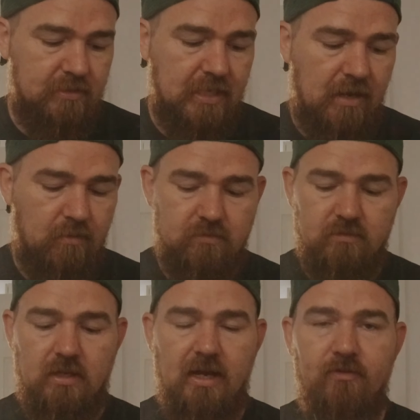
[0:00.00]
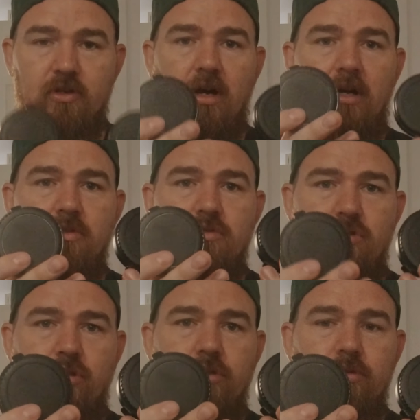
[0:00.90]
Now, I've got
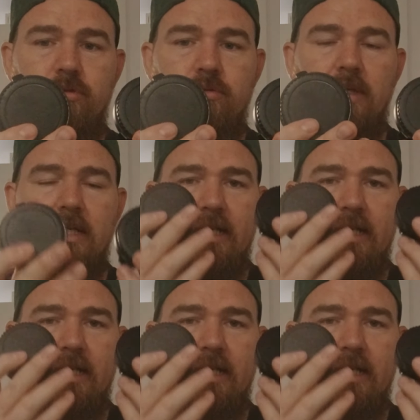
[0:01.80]
two